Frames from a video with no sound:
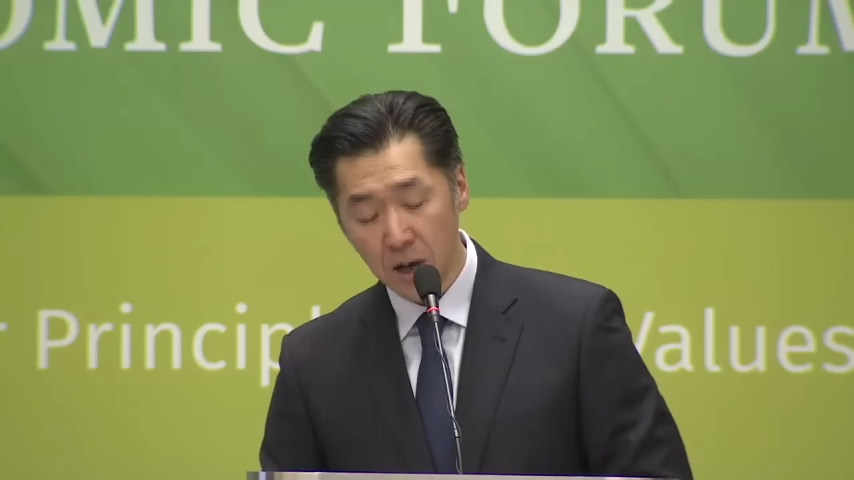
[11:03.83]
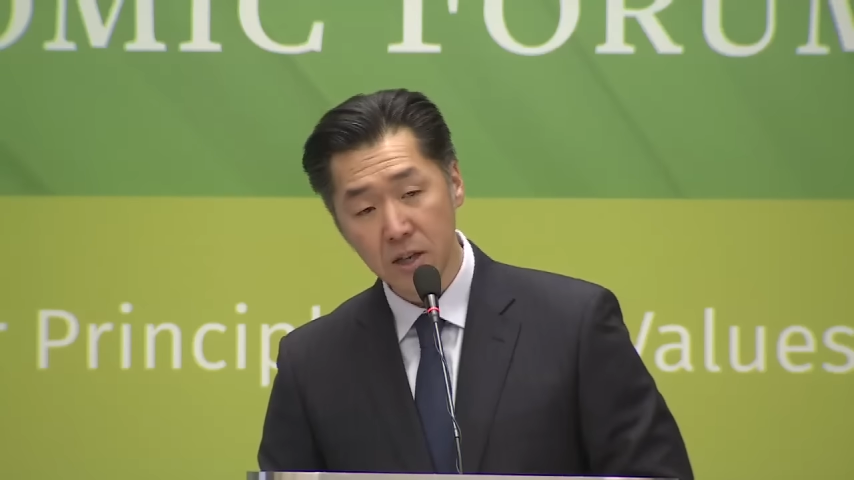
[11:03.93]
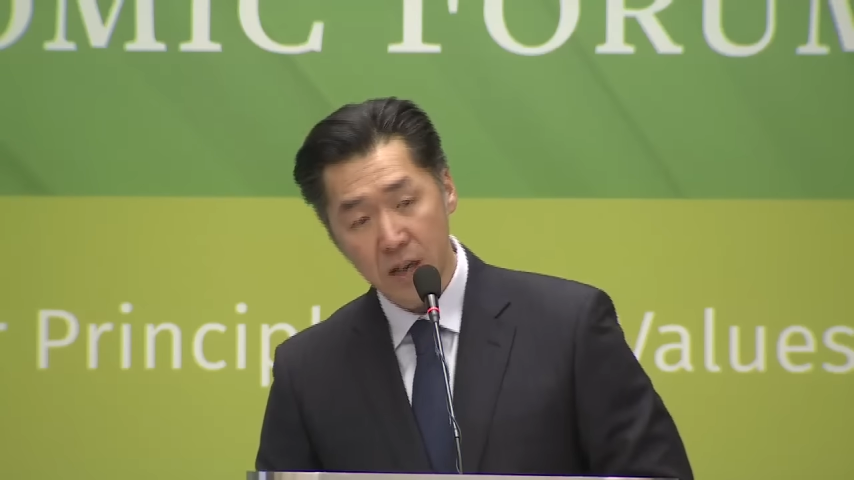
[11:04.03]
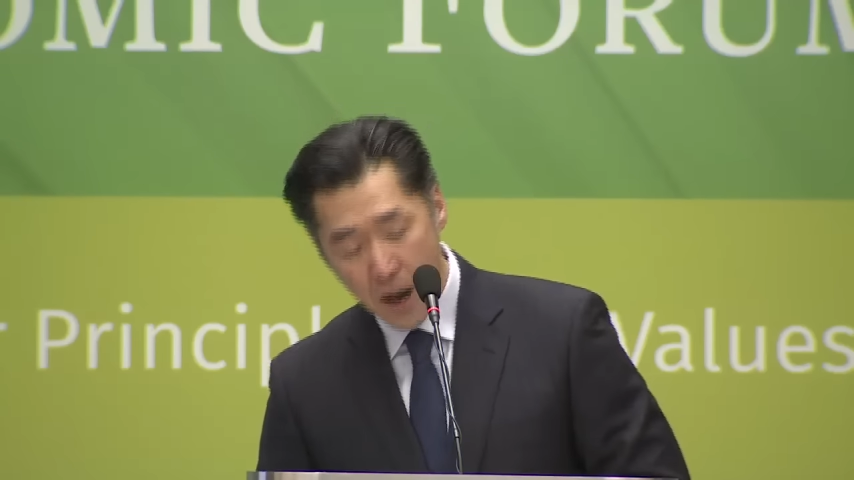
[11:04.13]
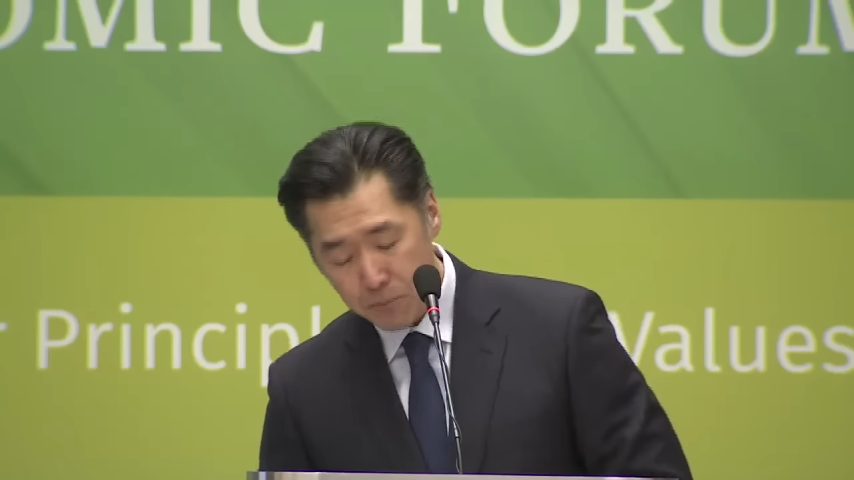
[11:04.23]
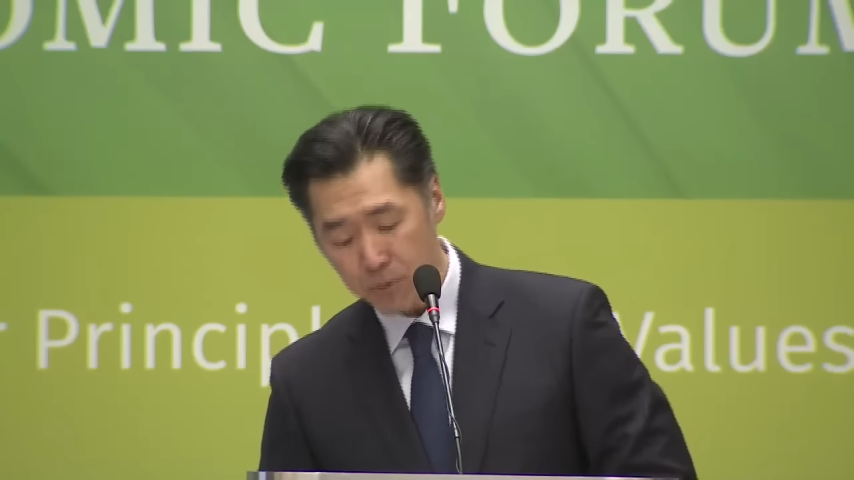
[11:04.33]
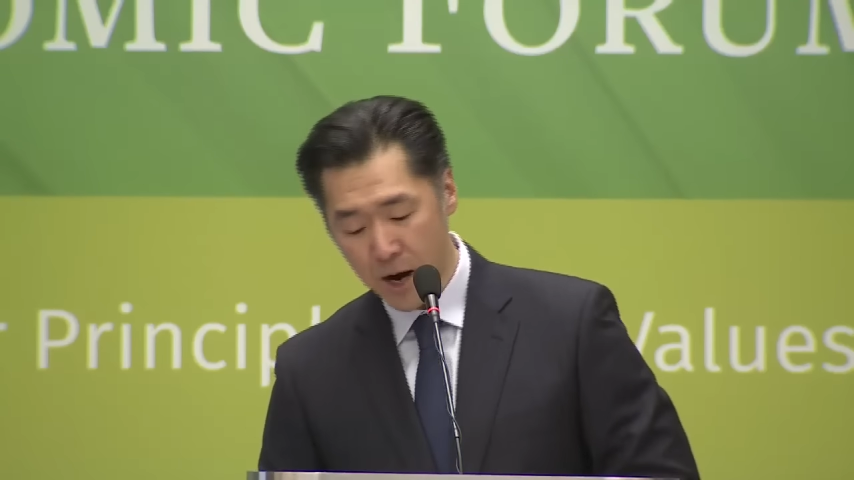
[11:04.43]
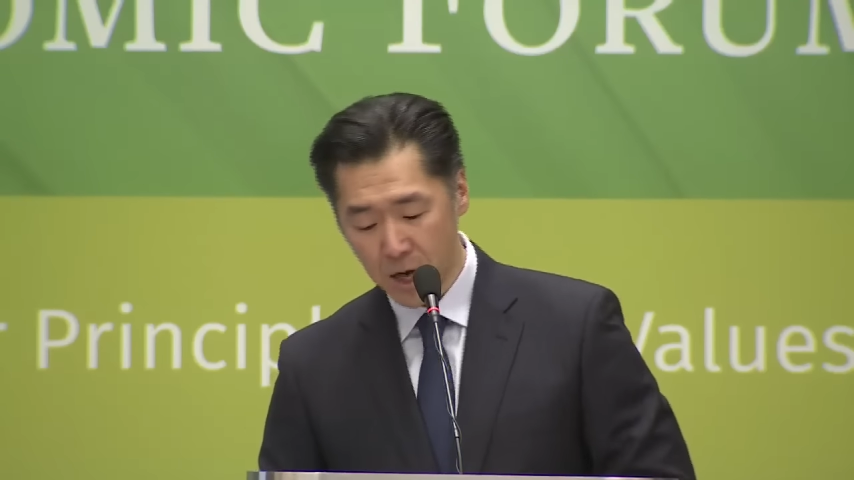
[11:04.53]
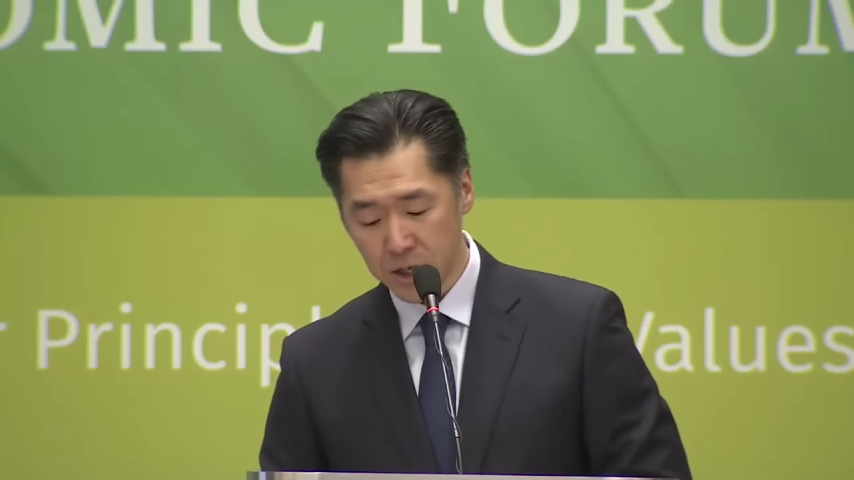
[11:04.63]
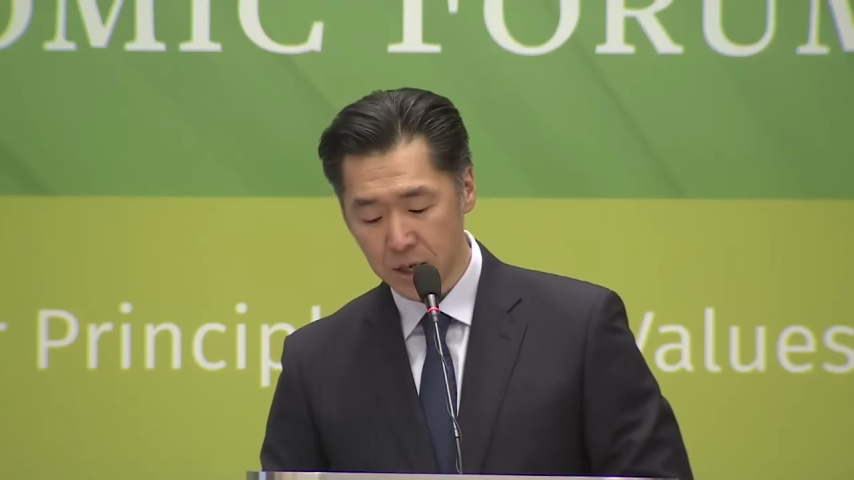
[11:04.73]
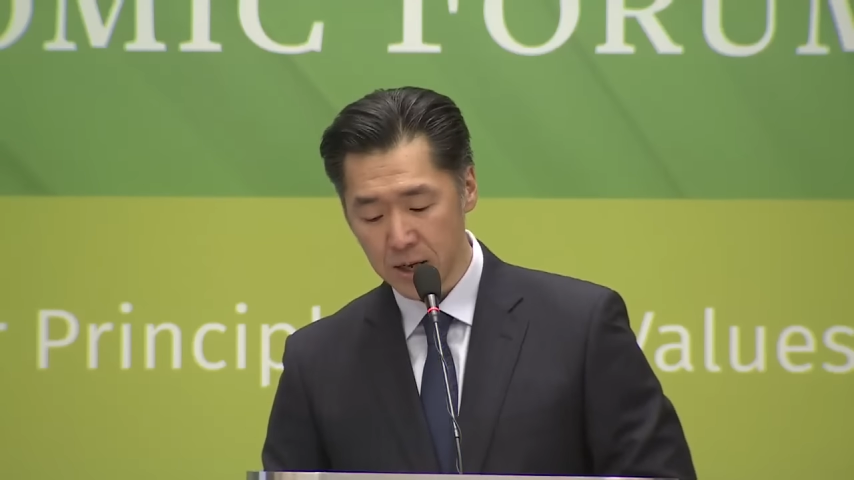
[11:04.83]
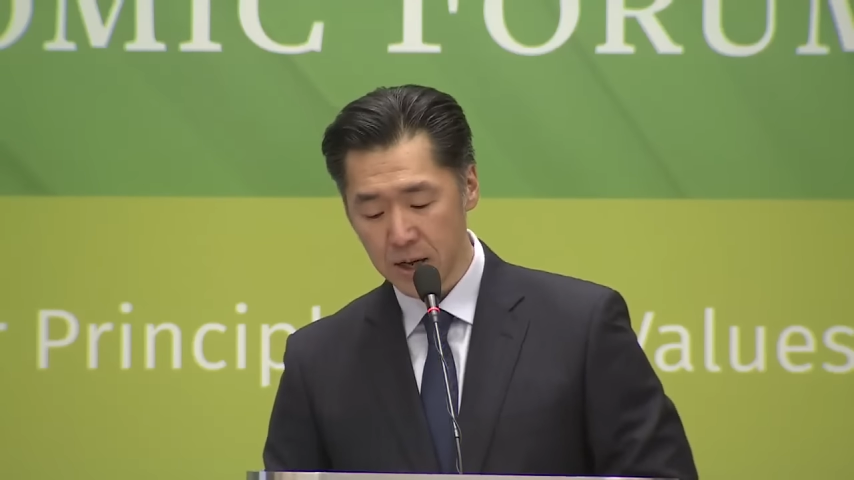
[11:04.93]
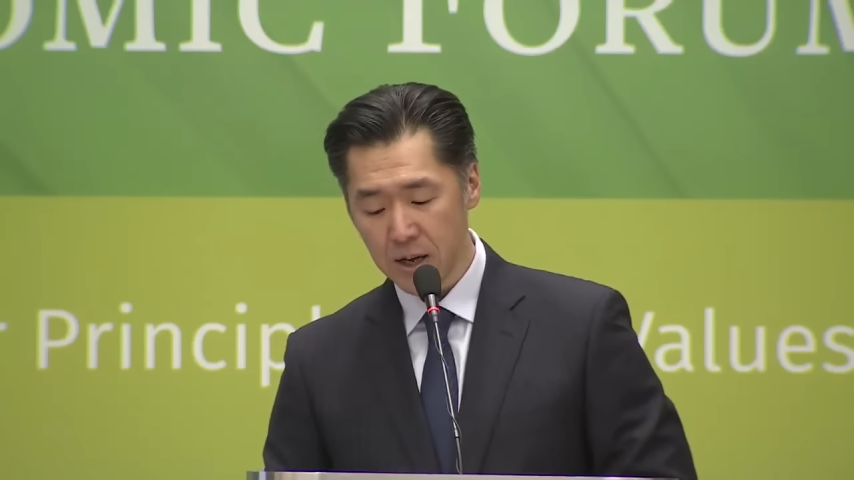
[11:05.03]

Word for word: uncompromising